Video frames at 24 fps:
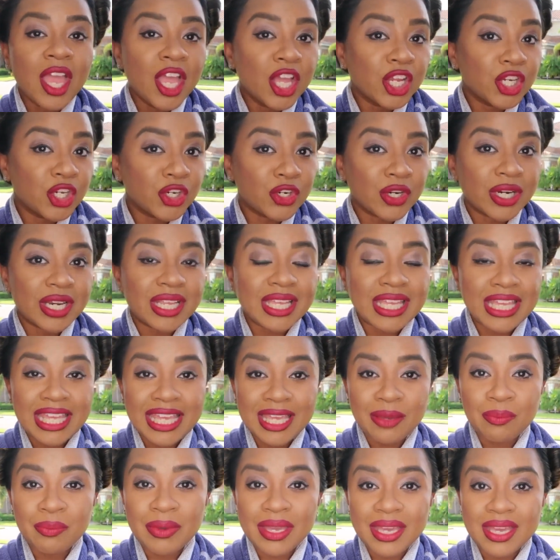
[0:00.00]
You're gonna
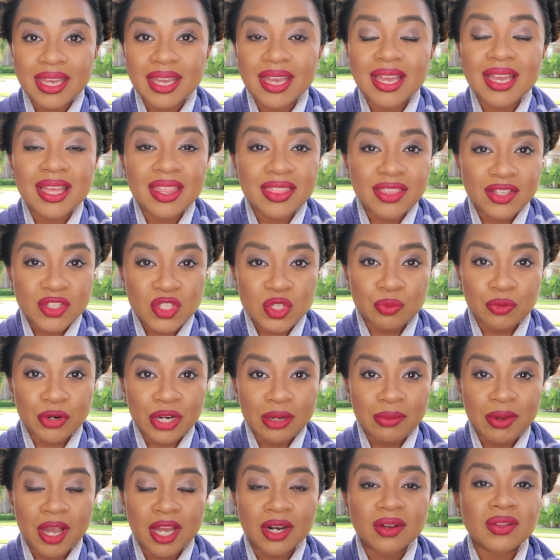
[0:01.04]
keep the spray
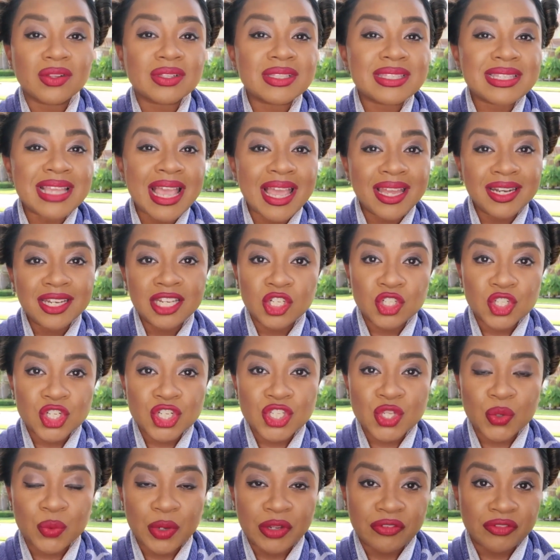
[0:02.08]
bottle 10 inches
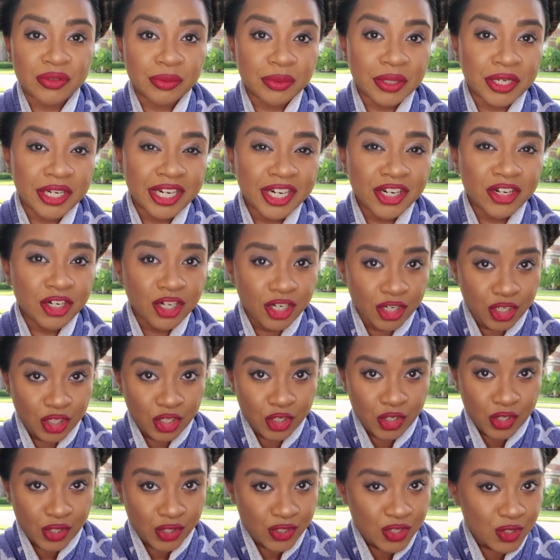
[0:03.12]
away from your hair. You're
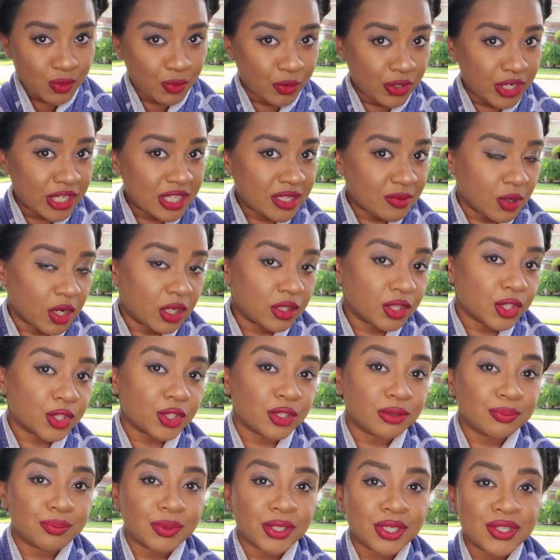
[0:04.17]
gonna spray small
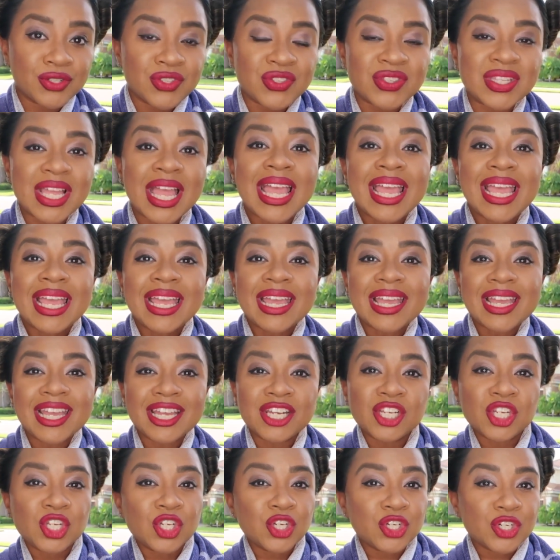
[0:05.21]
little bursts,
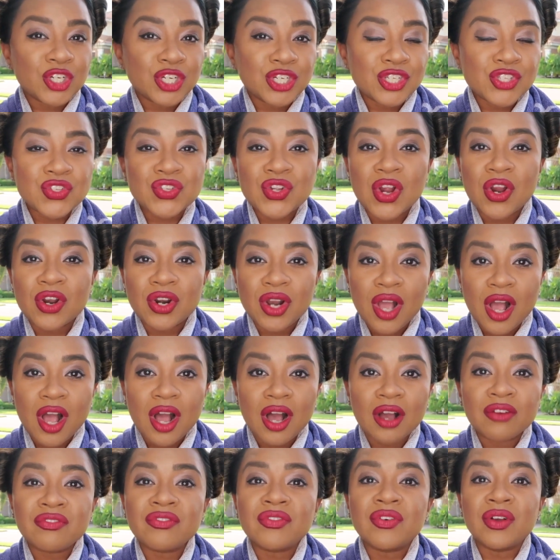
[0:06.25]
and you're gonna start
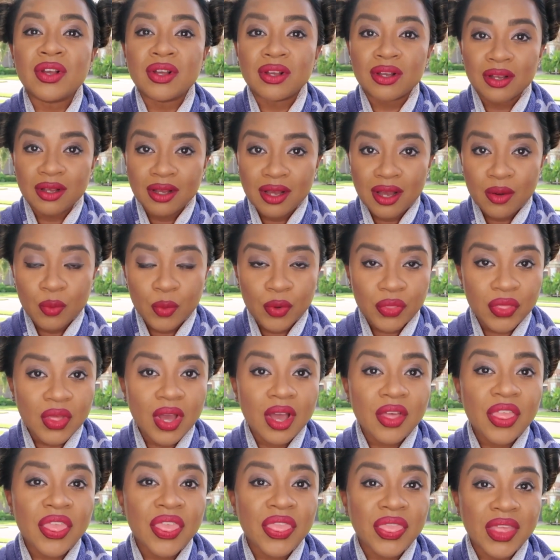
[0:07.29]
off with
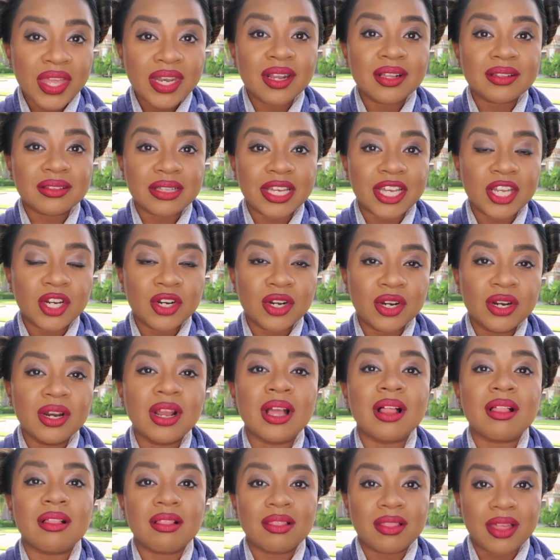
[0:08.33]
a thin layer,
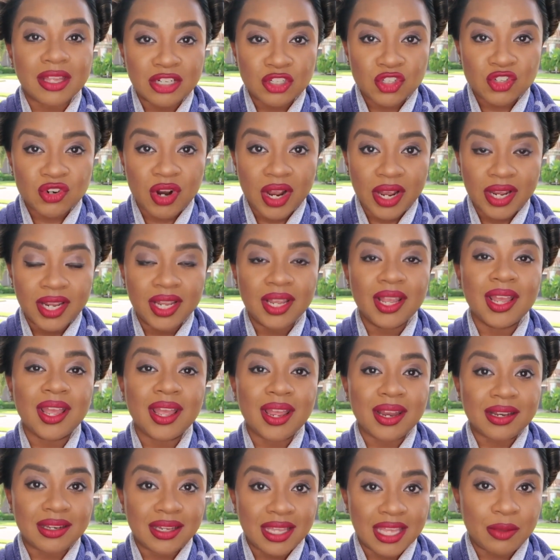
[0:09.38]
let it dry,
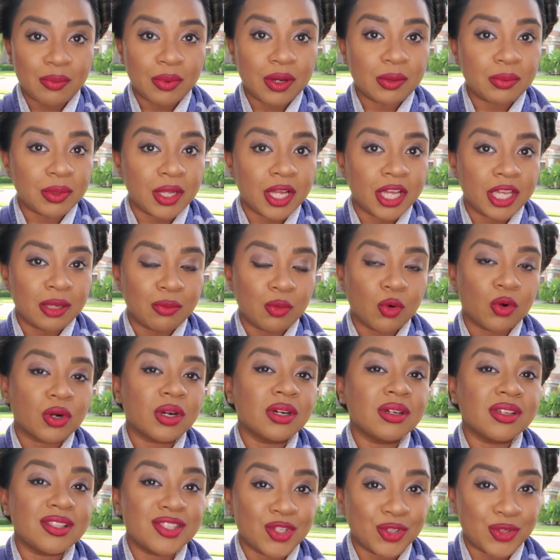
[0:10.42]
and keep applying more
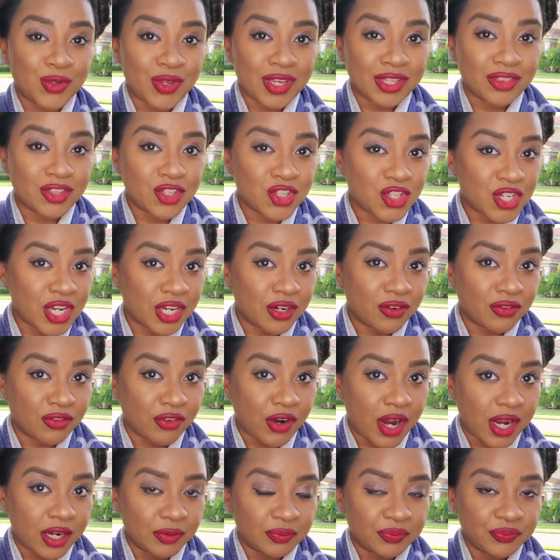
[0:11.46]
until you get the shade of
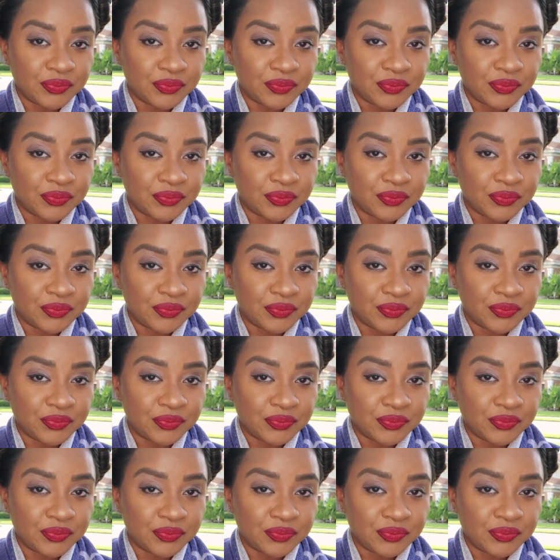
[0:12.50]
red.